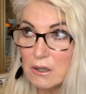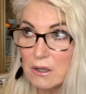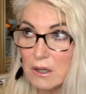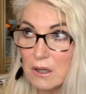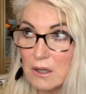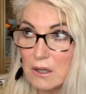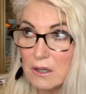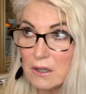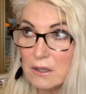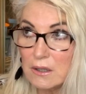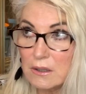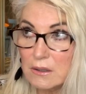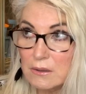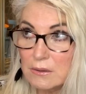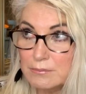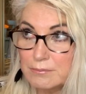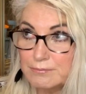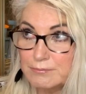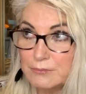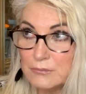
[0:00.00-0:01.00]

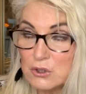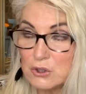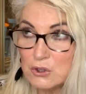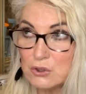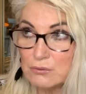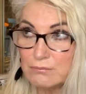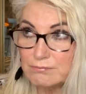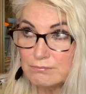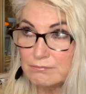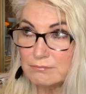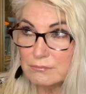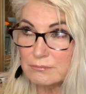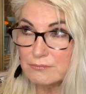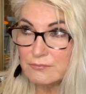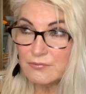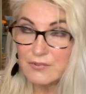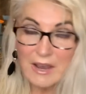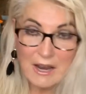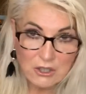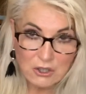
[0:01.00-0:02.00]
uh,
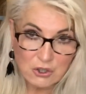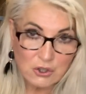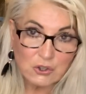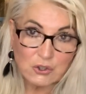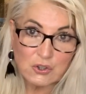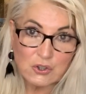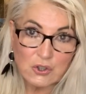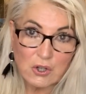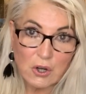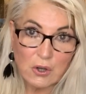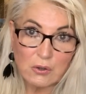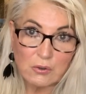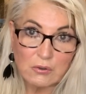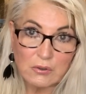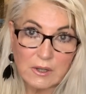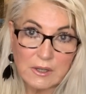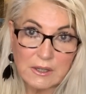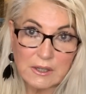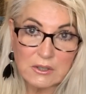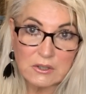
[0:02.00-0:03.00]
fashion shows,
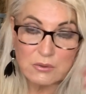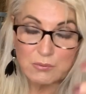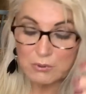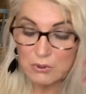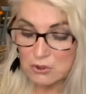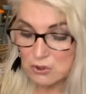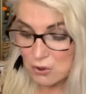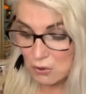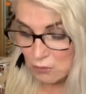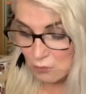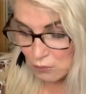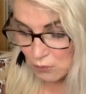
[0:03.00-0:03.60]
I guess, with Joan